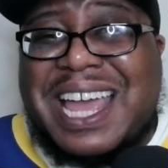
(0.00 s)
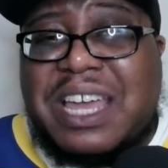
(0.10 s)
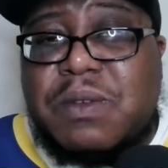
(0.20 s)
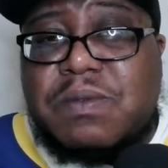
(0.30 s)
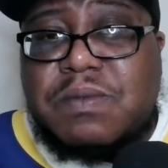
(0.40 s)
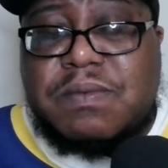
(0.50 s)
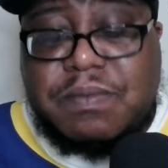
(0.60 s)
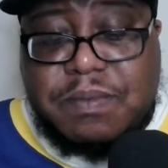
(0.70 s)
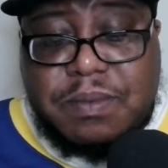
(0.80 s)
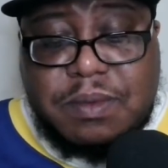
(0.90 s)
Hilton
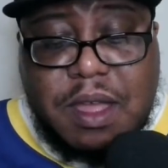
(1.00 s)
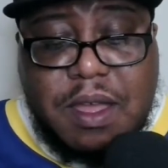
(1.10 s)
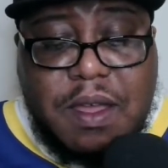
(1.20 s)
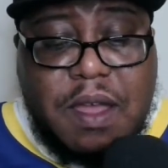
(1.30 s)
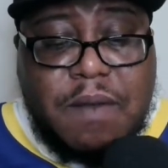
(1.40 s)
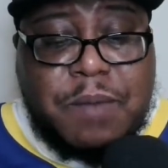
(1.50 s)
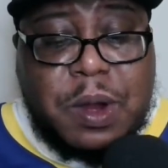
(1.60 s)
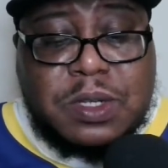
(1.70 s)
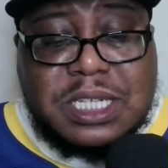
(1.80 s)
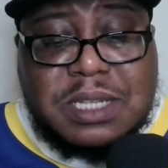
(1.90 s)

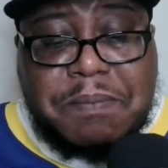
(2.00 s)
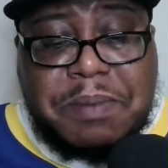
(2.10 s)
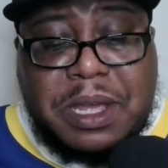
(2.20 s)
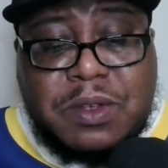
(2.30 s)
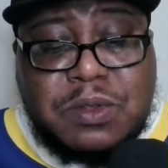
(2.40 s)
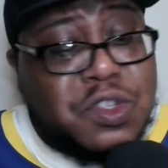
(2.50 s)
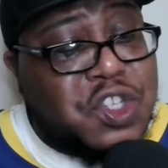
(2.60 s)
versus the Bills,